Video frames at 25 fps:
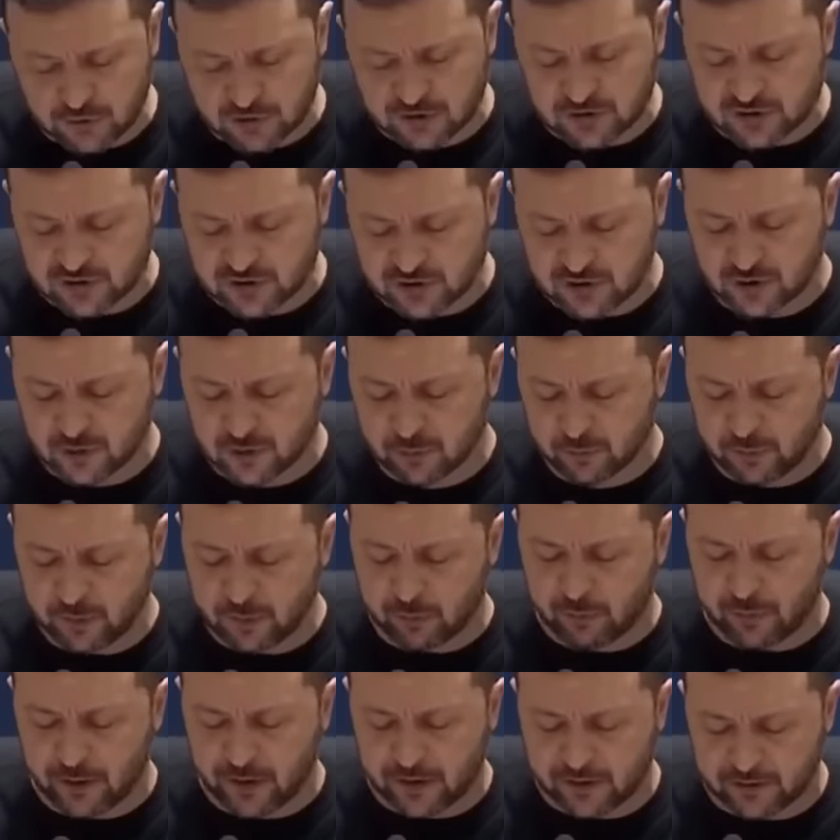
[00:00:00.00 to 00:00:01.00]
Putin is
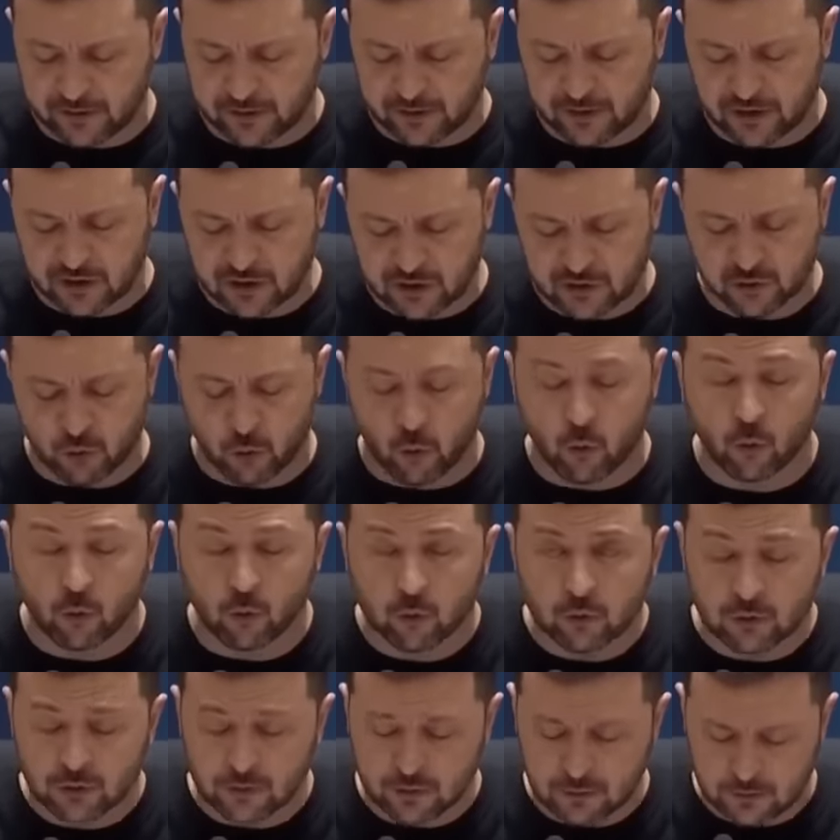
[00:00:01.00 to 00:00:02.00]
preparing his
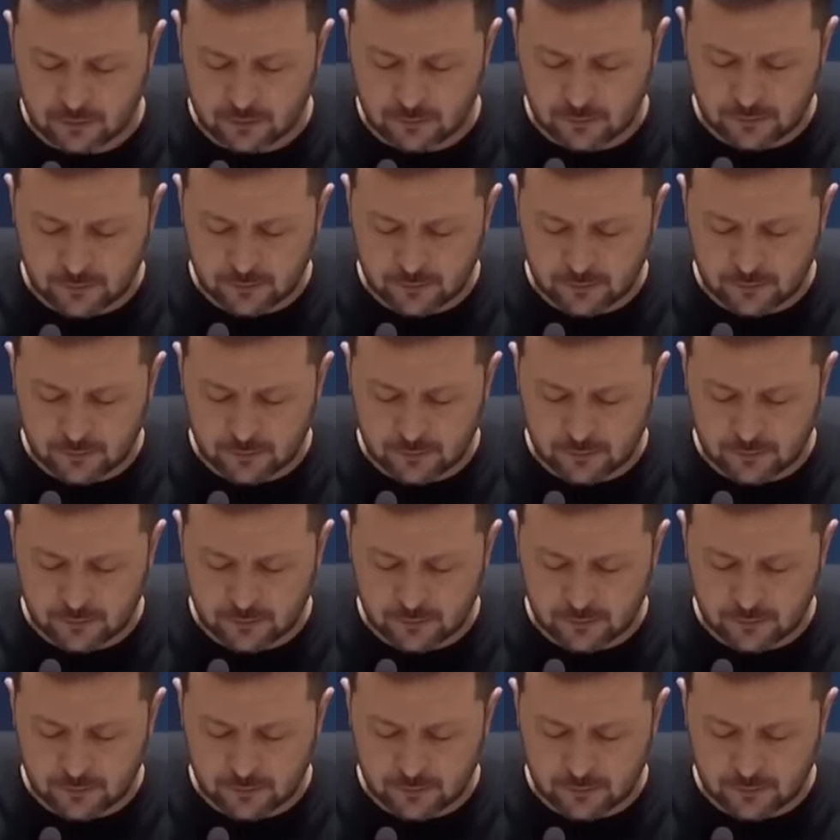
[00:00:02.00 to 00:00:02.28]
own